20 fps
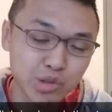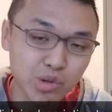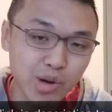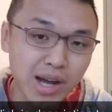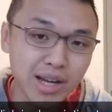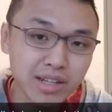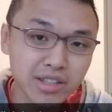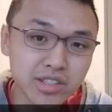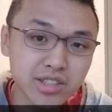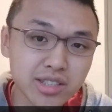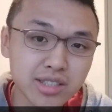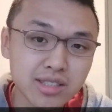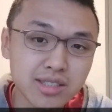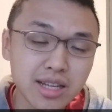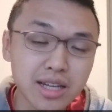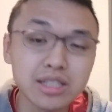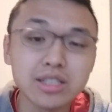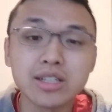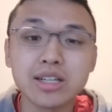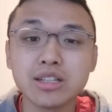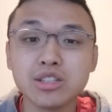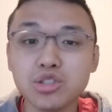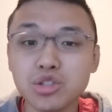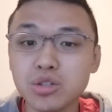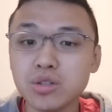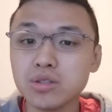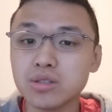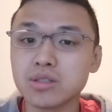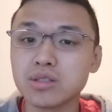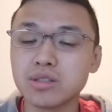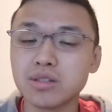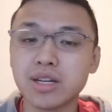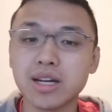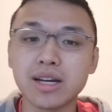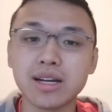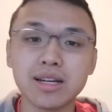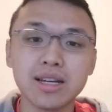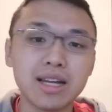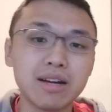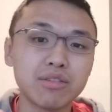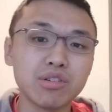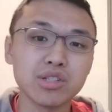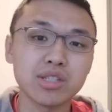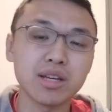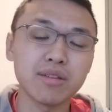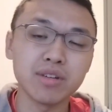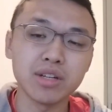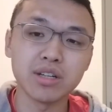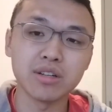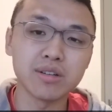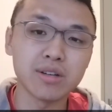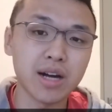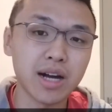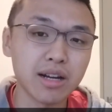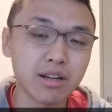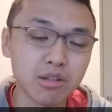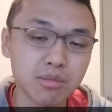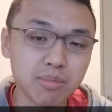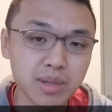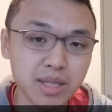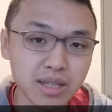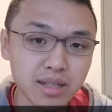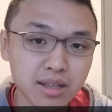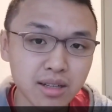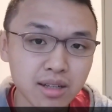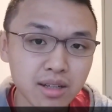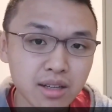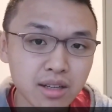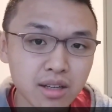strategies that you can use to get a level 7 in your IOP.